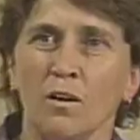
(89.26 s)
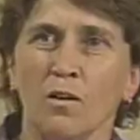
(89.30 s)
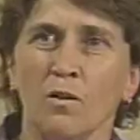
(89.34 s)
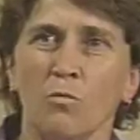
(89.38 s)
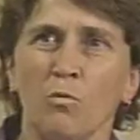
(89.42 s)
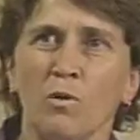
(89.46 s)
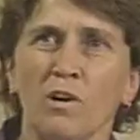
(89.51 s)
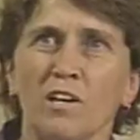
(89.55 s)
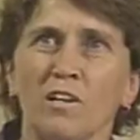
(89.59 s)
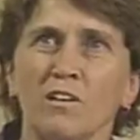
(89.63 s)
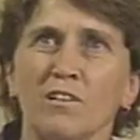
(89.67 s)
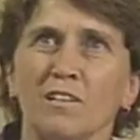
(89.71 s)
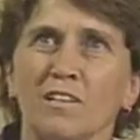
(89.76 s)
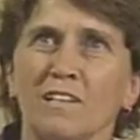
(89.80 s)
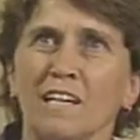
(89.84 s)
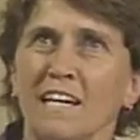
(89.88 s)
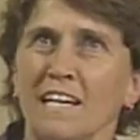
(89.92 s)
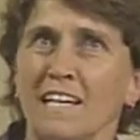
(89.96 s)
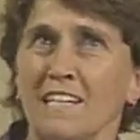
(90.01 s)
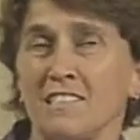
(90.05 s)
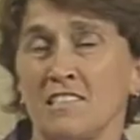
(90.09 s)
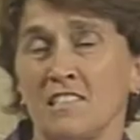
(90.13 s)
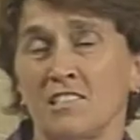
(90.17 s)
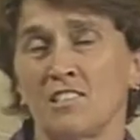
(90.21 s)
Well,
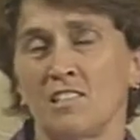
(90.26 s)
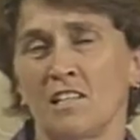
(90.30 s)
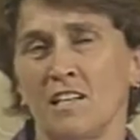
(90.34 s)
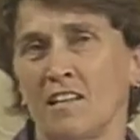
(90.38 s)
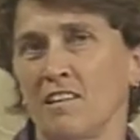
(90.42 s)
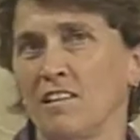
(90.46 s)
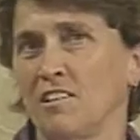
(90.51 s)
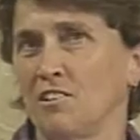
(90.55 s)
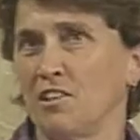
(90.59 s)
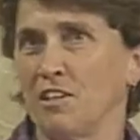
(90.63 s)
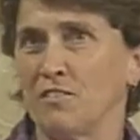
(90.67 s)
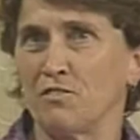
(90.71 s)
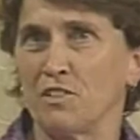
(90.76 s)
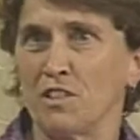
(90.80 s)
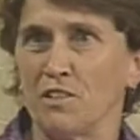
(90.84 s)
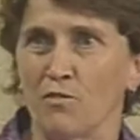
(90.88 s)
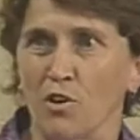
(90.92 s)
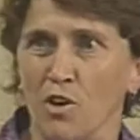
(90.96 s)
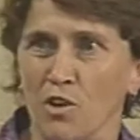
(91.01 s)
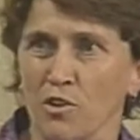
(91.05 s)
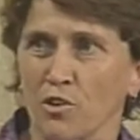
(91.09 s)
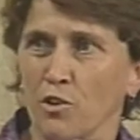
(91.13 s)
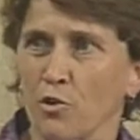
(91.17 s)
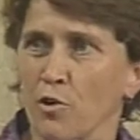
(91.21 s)
as I said, I think you have to give
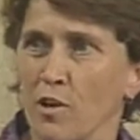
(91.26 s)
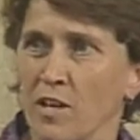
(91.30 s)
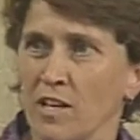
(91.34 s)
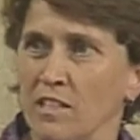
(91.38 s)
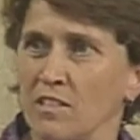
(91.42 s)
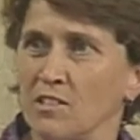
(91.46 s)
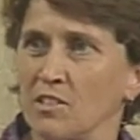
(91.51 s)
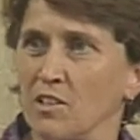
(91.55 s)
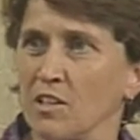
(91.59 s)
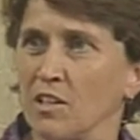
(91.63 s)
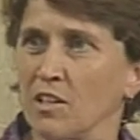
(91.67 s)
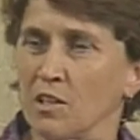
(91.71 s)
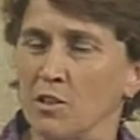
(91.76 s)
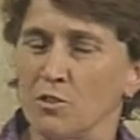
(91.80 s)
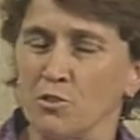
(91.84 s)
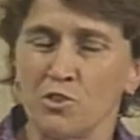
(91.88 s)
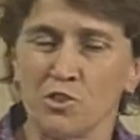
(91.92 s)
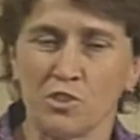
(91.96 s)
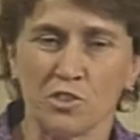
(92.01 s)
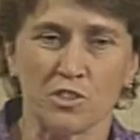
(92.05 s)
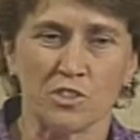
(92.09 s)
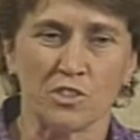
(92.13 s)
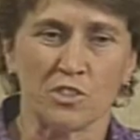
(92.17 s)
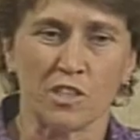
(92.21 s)
all the credit to the
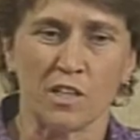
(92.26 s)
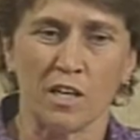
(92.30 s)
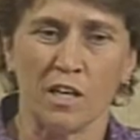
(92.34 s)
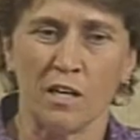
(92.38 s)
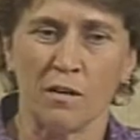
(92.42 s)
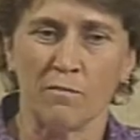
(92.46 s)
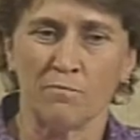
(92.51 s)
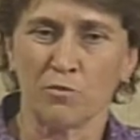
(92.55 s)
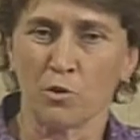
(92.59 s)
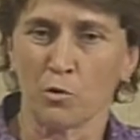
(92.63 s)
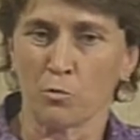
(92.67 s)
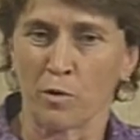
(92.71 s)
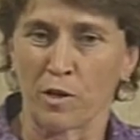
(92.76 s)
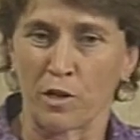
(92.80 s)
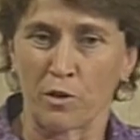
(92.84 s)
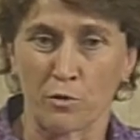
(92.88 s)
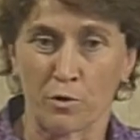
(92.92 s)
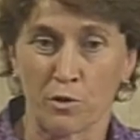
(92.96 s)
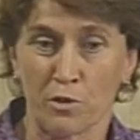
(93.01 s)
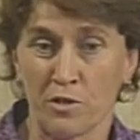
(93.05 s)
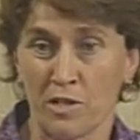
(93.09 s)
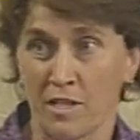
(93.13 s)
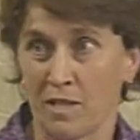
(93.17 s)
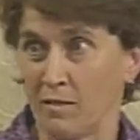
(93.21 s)
coaches for
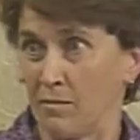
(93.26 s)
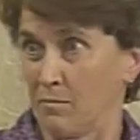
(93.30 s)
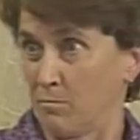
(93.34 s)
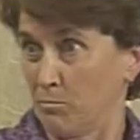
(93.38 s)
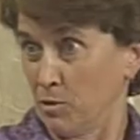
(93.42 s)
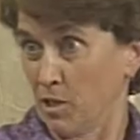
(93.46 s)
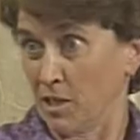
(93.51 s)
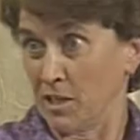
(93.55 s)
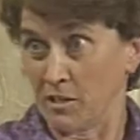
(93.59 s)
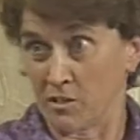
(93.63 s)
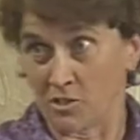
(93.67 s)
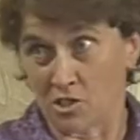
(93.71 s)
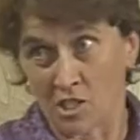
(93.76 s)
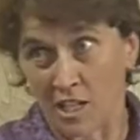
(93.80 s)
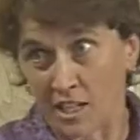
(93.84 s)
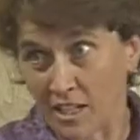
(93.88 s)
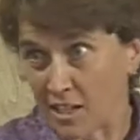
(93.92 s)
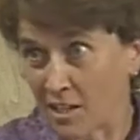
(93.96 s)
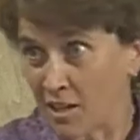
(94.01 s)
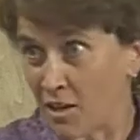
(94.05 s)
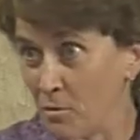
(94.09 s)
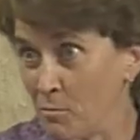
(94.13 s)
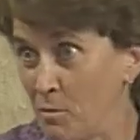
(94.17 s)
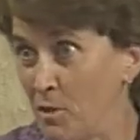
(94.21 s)
recruiting players like
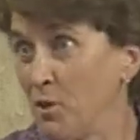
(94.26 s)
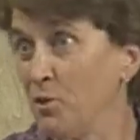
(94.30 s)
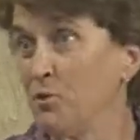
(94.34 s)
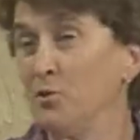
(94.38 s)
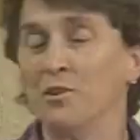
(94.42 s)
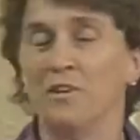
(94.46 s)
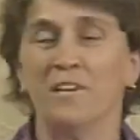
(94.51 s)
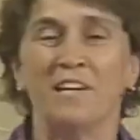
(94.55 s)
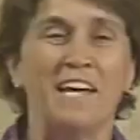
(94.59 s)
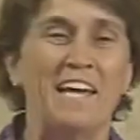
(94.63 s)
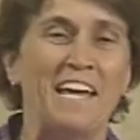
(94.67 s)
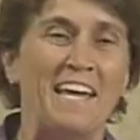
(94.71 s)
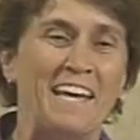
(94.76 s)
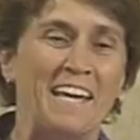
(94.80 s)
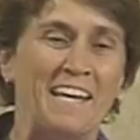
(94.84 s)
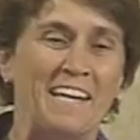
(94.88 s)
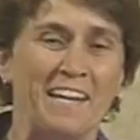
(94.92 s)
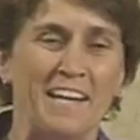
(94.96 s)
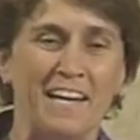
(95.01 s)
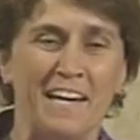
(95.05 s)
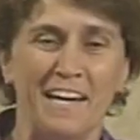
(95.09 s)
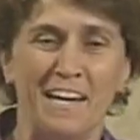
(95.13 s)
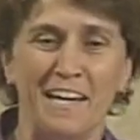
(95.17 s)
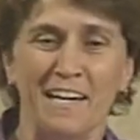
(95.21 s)
Kyle Bowden,
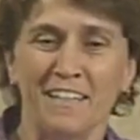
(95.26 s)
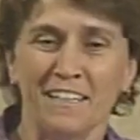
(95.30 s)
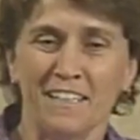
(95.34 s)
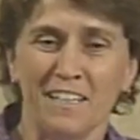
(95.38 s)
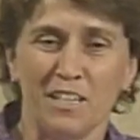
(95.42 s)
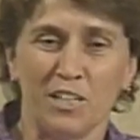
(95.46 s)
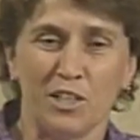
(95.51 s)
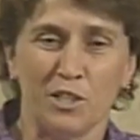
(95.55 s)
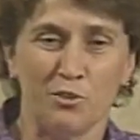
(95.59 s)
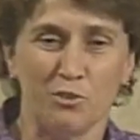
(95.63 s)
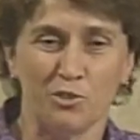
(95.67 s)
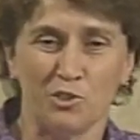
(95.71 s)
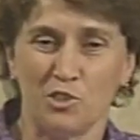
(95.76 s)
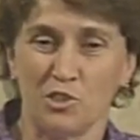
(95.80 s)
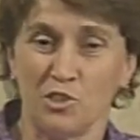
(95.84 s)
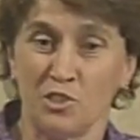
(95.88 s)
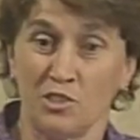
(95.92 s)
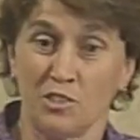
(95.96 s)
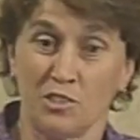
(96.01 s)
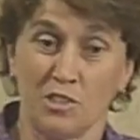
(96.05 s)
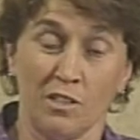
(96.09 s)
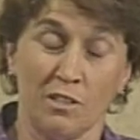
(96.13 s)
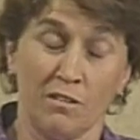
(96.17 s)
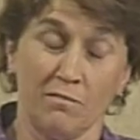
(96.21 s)
and who's
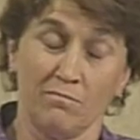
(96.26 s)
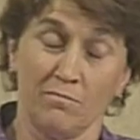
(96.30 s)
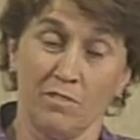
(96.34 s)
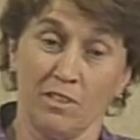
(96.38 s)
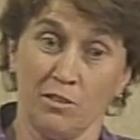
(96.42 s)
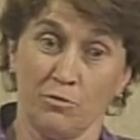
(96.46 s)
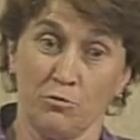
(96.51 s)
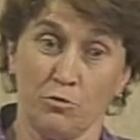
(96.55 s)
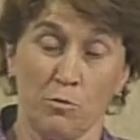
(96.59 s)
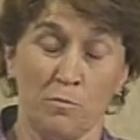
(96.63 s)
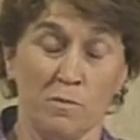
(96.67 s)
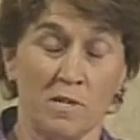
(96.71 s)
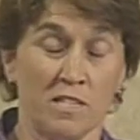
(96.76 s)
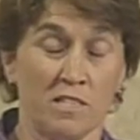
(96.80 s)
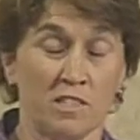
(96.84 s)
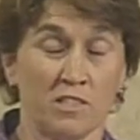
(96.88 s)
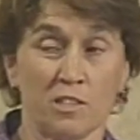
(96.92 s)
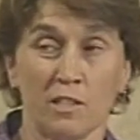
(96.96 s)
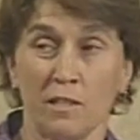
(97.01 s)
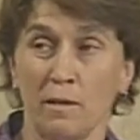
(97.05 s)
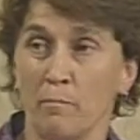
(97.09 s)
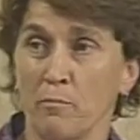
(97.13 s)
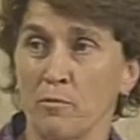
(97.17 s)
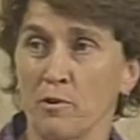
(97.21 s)
just a
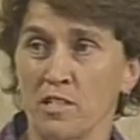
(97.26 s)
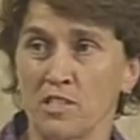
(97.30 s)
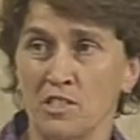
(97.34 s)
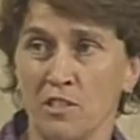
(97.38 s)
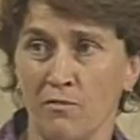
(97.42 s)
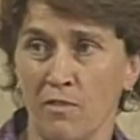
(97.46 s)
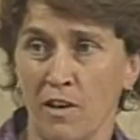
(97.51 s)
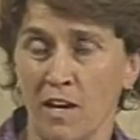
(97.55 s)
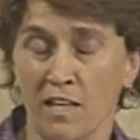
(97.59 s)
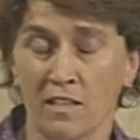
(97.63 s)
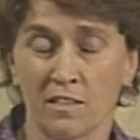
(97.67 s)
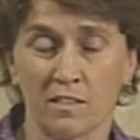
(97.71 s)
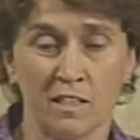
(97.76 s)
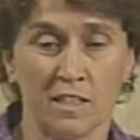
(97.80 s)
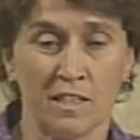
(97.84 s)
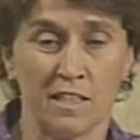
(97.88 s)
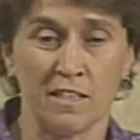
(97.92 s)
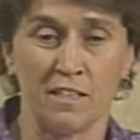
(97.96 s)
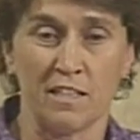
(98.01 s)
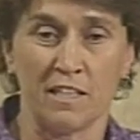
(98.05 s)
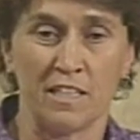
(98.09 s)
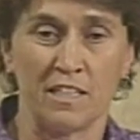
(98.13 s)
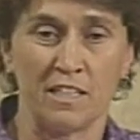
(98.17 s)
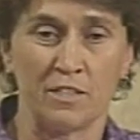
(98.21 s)
tremendously impressive athlete
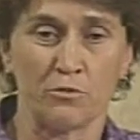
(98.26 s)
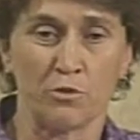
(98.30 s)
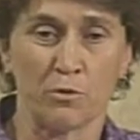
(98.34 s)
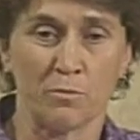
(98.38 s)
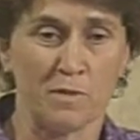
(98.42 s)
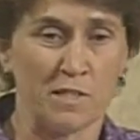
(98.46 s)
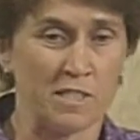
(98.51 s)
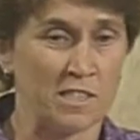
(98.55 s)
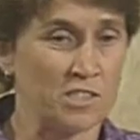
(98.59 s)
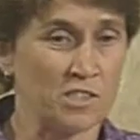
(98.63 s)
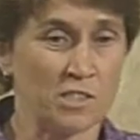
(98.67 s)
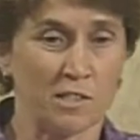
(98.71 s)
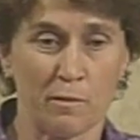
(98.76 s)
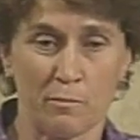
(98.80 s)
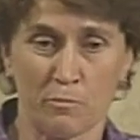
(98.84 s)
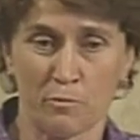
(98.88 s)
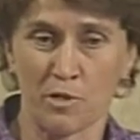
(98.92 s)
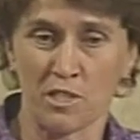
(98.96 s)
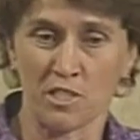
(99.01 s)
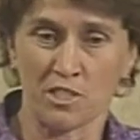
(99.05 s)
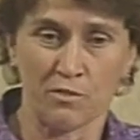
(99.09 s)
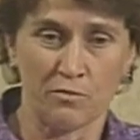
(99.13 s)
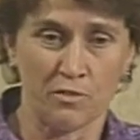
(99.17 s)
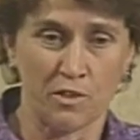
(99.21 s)
and a tremendously
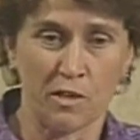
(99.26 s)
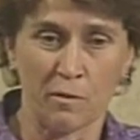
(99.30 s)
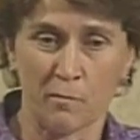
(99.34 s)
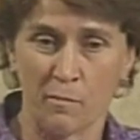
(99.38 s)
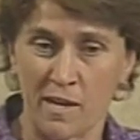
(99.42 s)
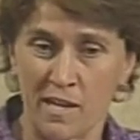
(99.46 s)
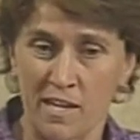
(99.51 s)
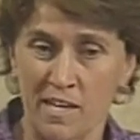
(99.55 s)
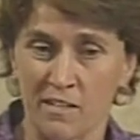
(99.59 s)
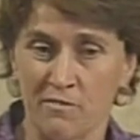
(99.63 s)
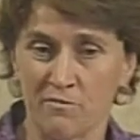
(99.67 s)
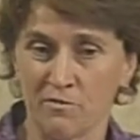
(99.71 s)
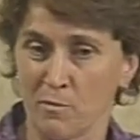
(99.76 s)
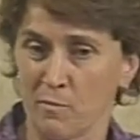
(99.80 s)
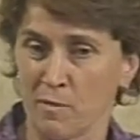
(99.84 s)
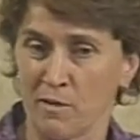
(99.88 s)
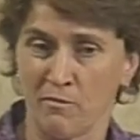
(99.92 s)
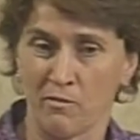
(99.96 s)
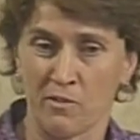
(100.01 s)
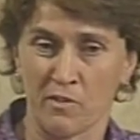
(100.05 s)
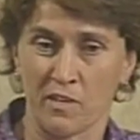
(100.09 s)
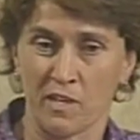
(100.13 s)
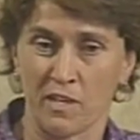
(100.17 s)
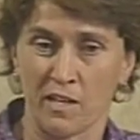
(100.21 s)
impressive young man from
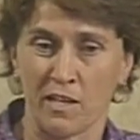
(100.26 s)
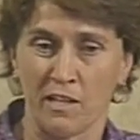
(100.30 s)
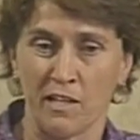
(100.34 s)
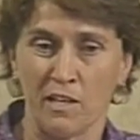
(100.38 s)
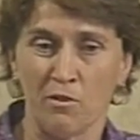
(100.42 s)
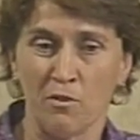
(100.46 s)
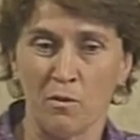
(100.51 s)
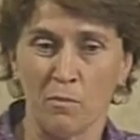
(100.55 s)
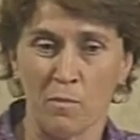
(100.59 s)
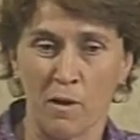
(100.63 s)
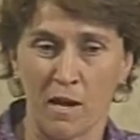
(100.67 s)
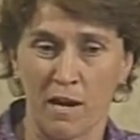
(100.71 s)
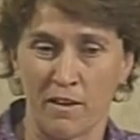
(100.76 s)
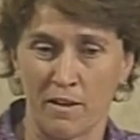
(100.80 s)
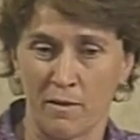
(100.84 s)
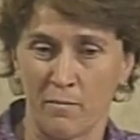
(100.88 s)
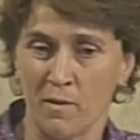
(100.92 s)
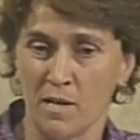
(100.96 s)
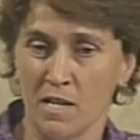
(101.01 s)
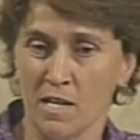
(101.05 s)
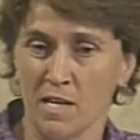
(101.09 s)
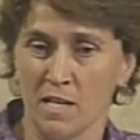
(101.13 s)
everything I know about him.